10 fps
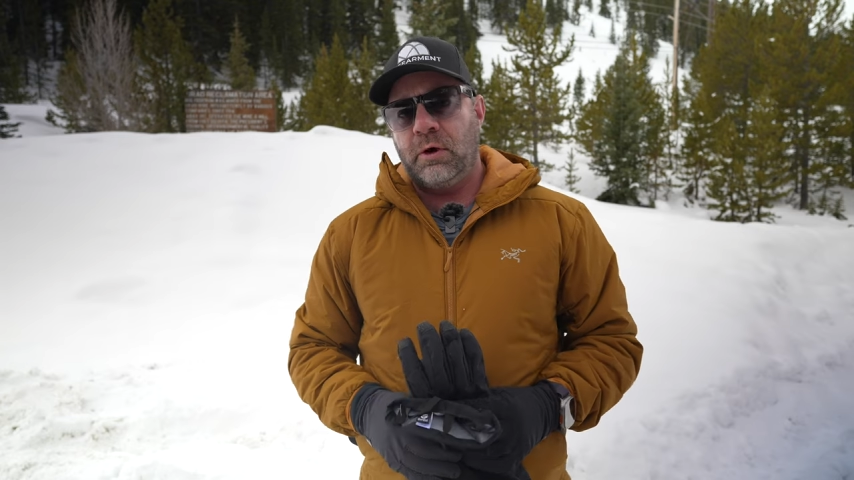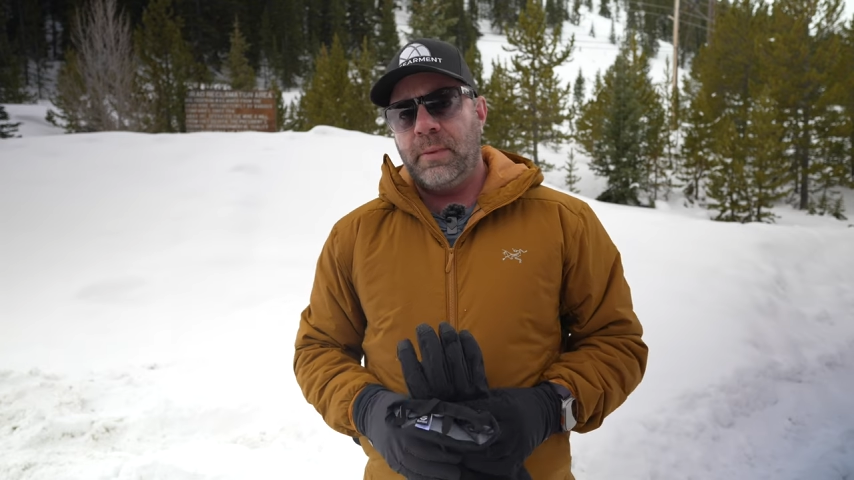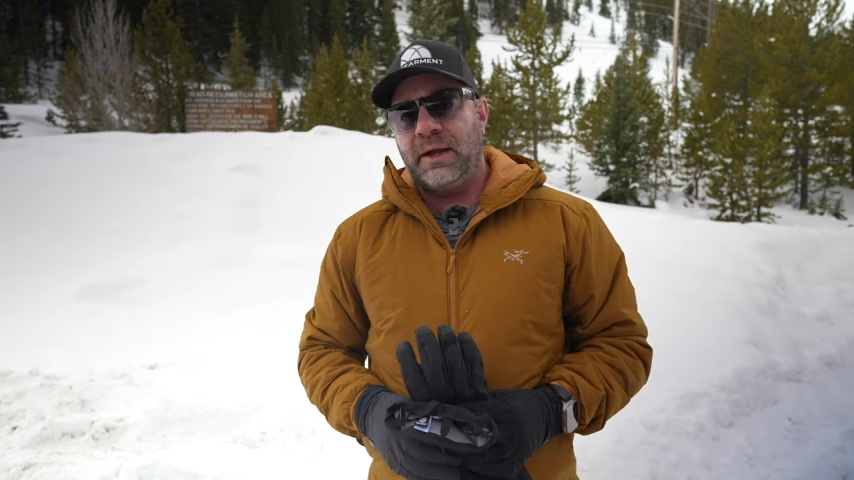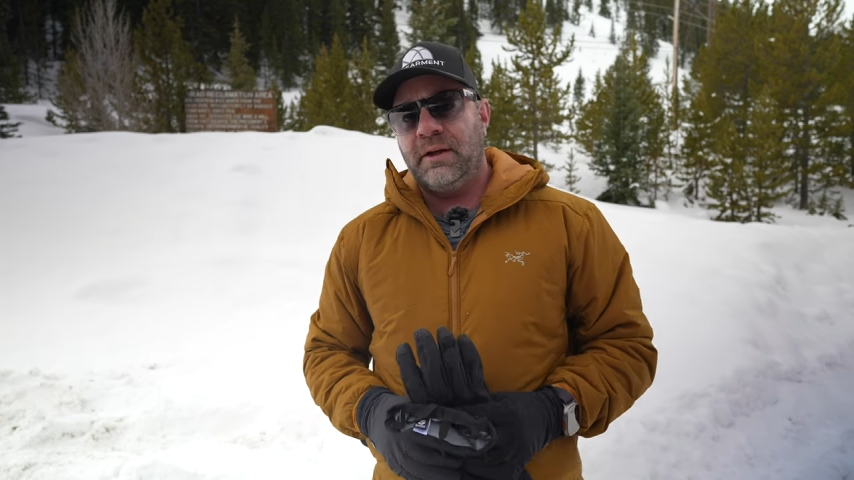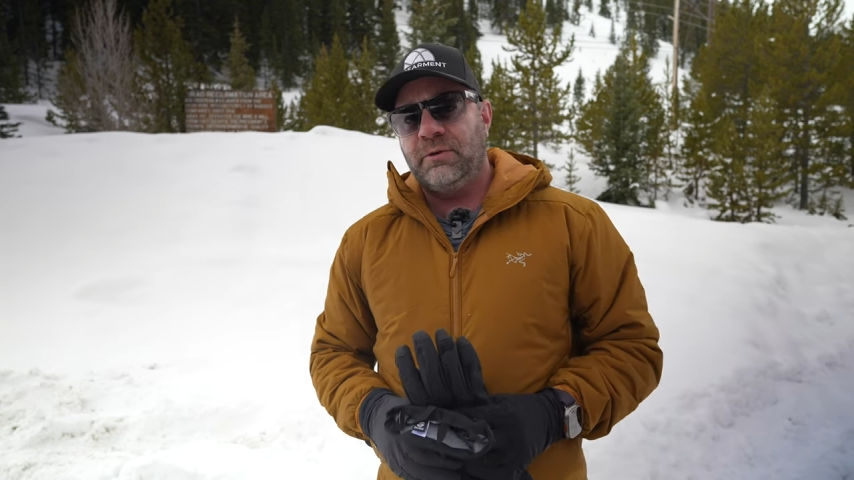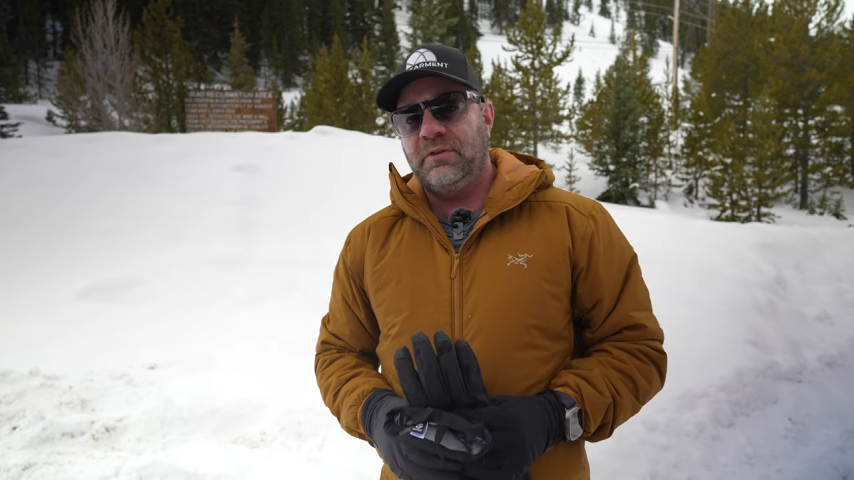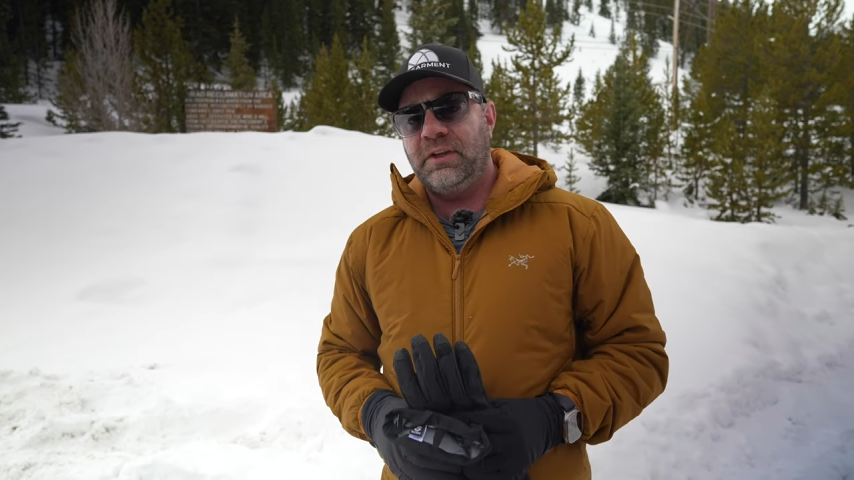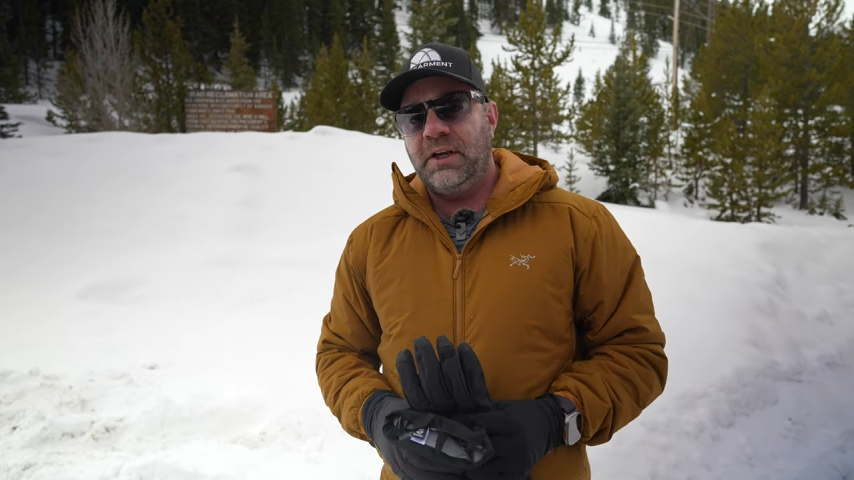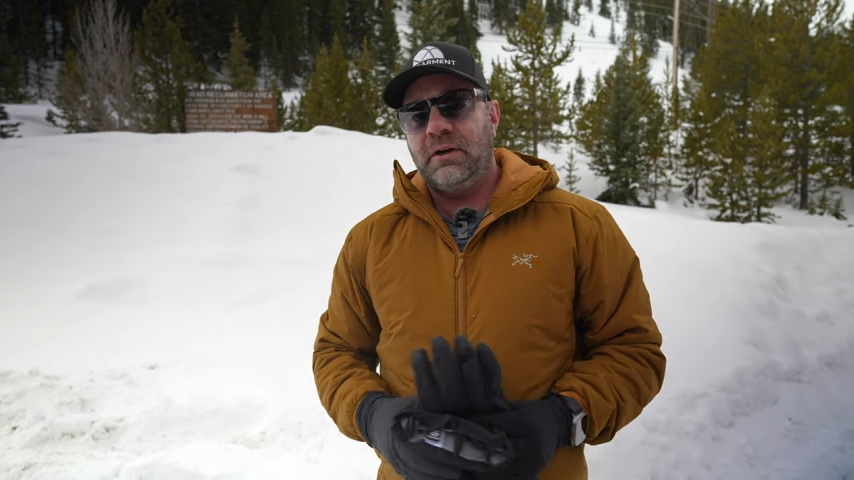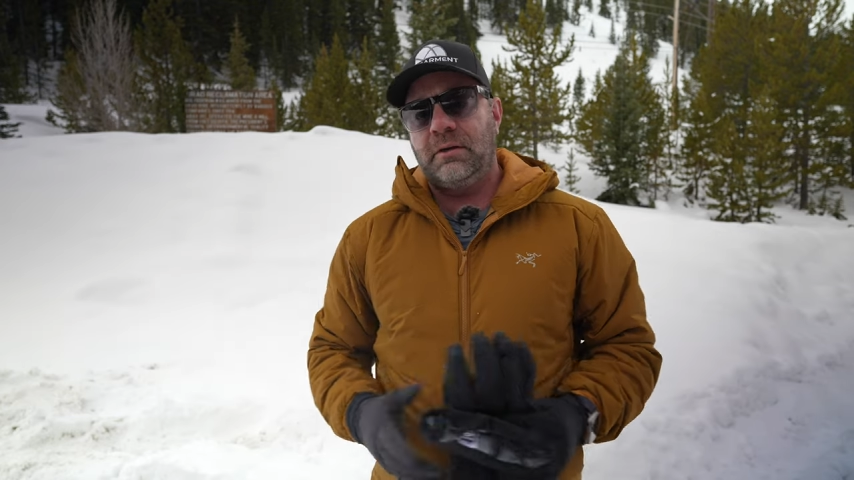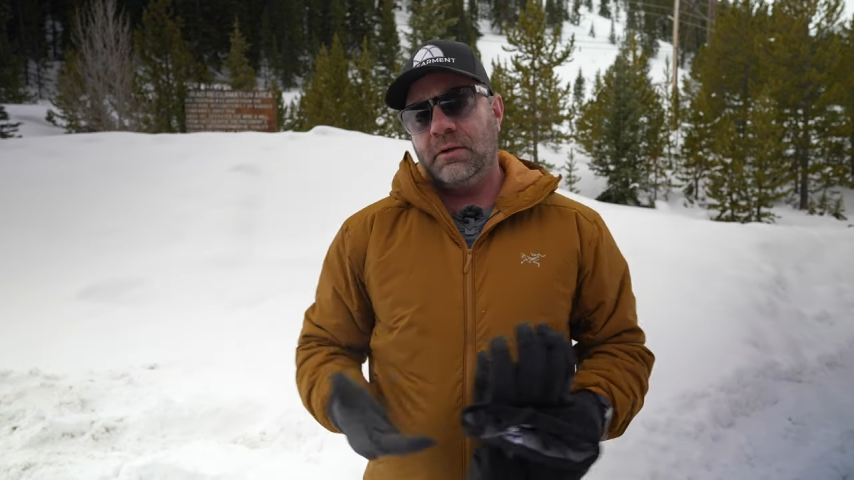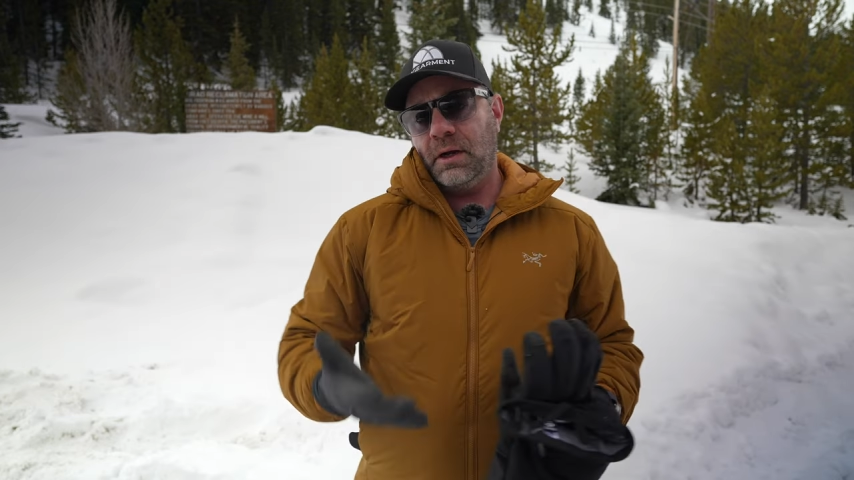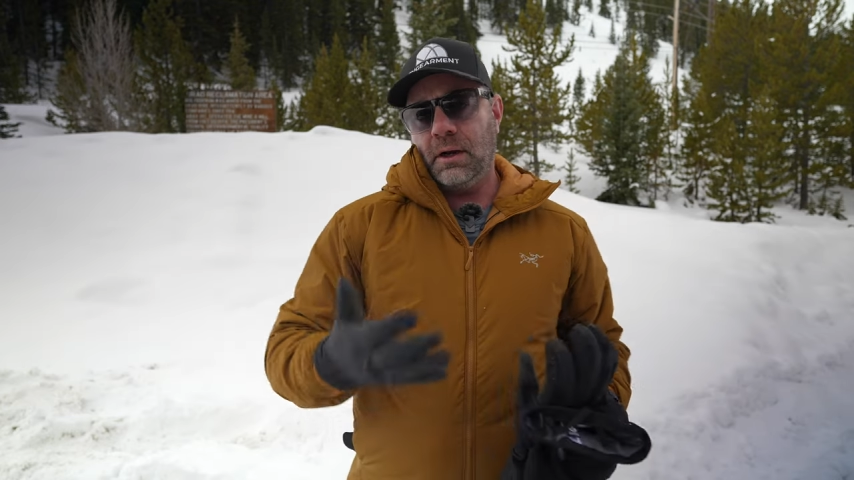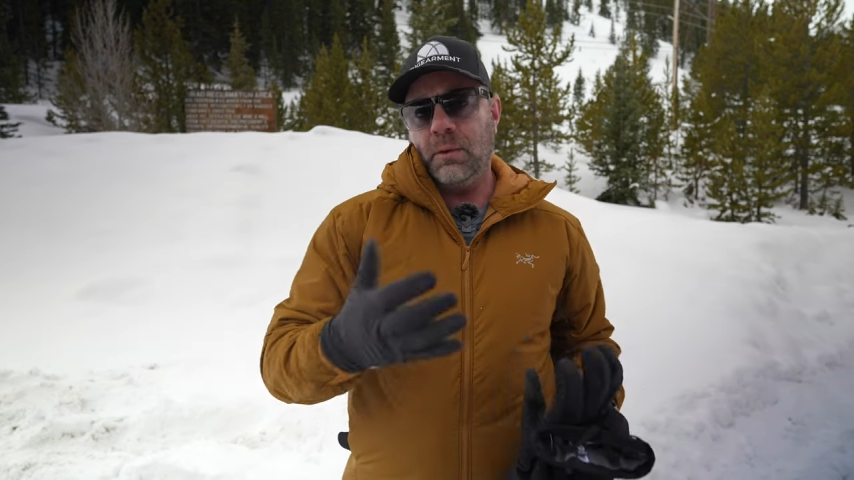or backcountry skier,